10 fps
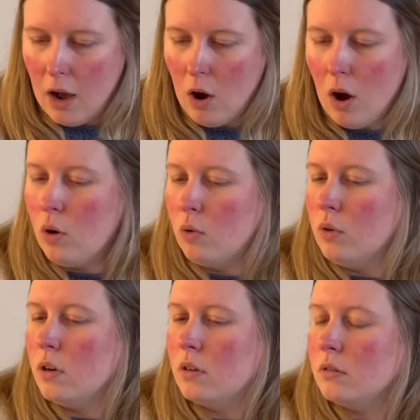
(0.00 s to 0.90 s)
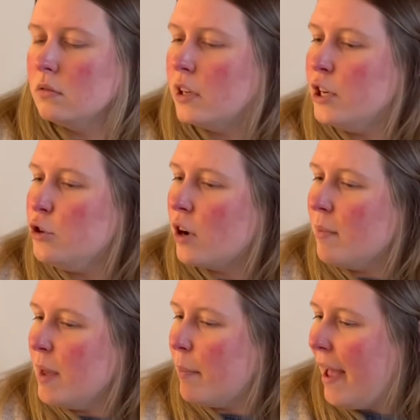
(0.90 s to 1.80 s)
oh, can you grab
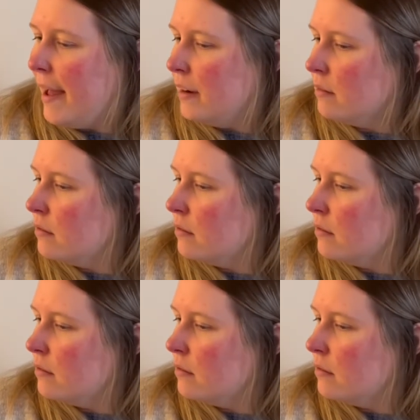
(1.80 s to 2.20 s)
me a pen?